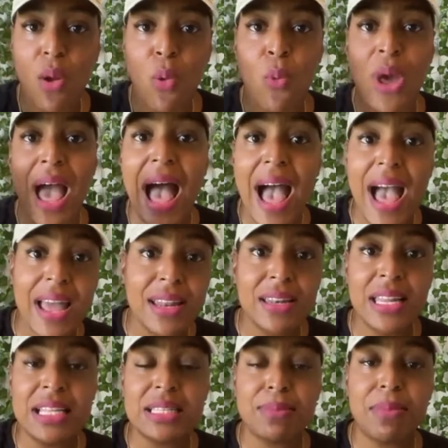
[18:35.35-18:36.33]
When I
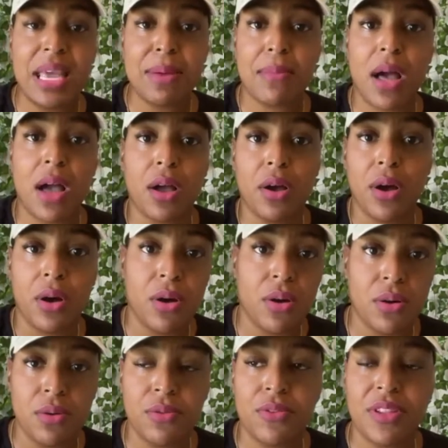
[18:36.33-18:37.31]
need to make my
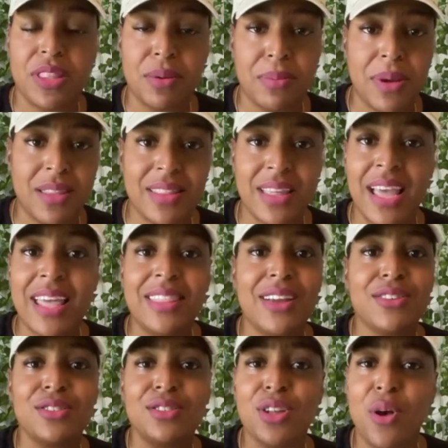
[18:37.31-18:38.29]
goal for the month,
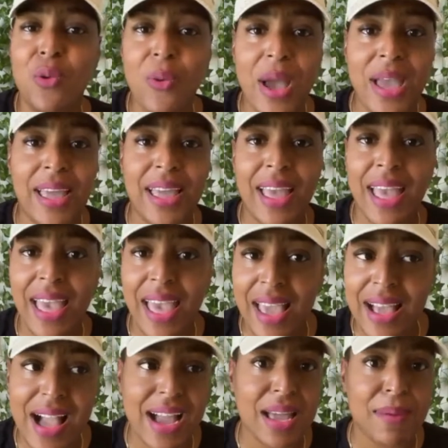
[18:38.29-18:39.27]
there's no way in
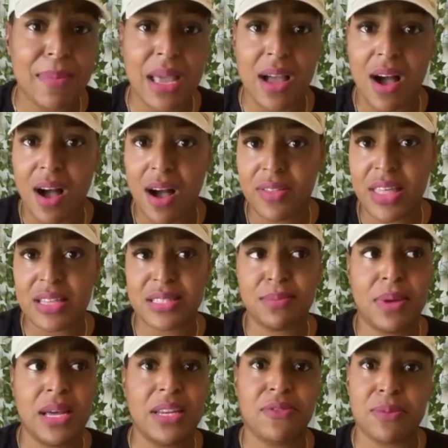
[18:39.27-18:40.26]
heck I can make all
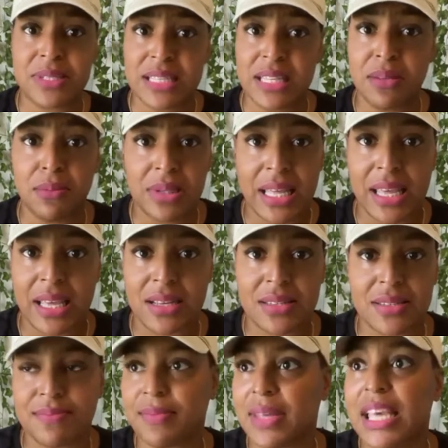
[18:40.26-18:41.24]
that money from selling
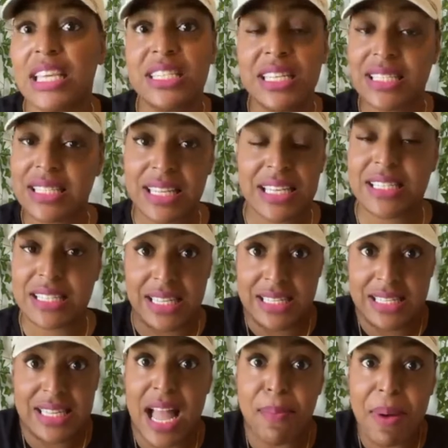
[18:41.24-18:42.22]
blanks.
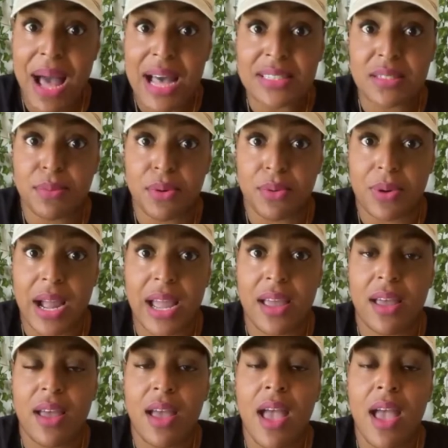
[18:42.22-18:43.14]
It's not possible, right?